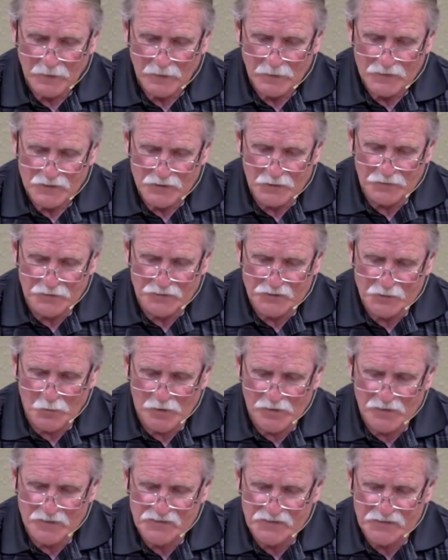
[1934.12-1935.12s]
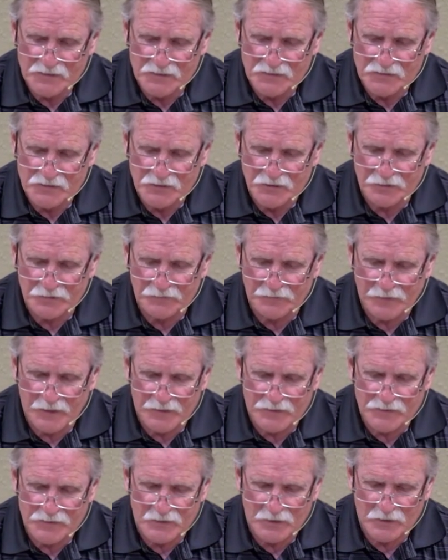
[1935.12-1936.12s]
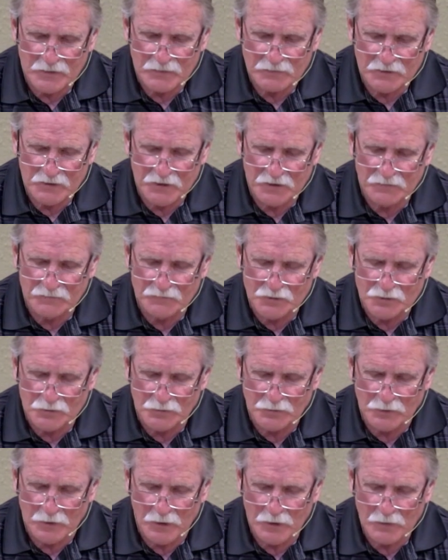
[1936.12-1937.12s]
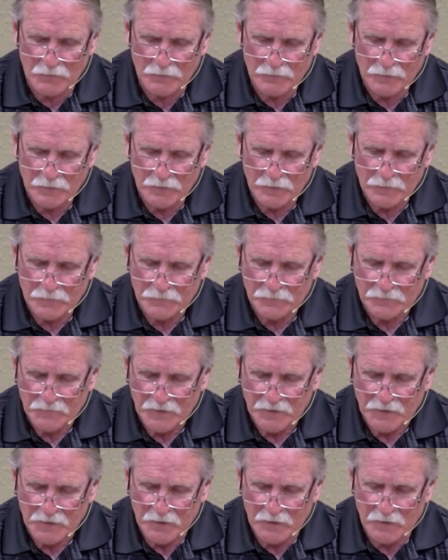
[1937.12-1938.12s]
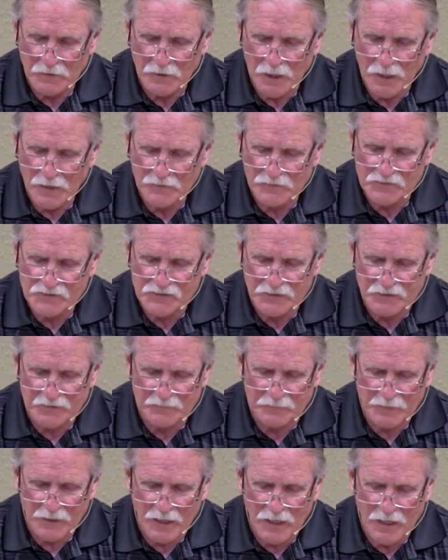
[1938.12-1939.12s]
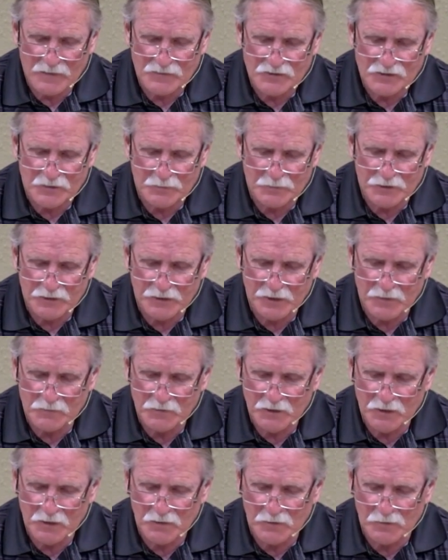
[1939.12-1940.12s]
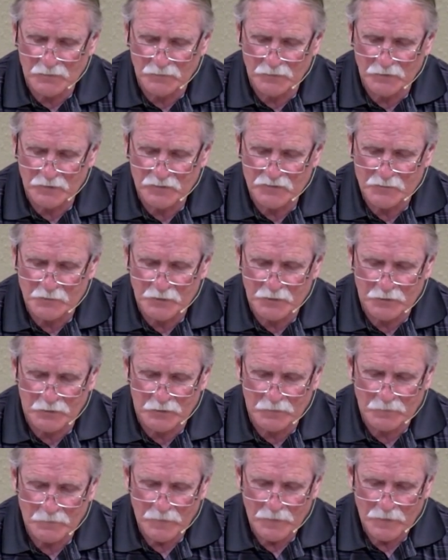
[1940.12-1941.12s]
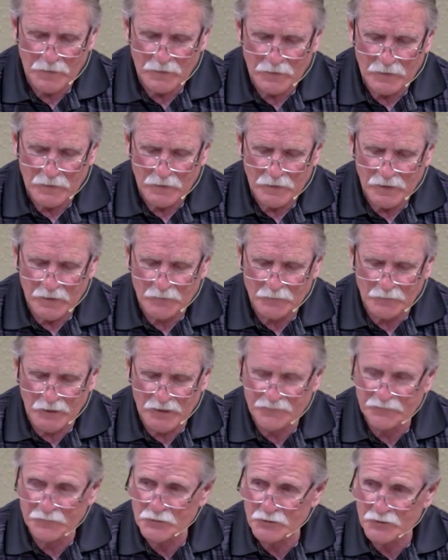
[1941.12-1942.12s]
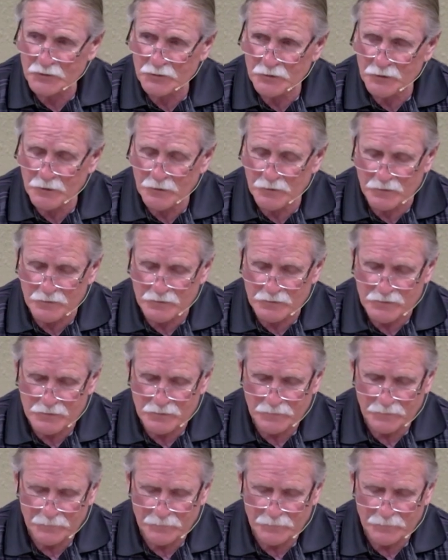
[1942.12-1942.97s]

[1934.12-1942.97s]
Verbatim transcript: So, in the 26th year of Asa, king of Judah, Elah, the son of Baasha, became king over Israel and reigned for two years.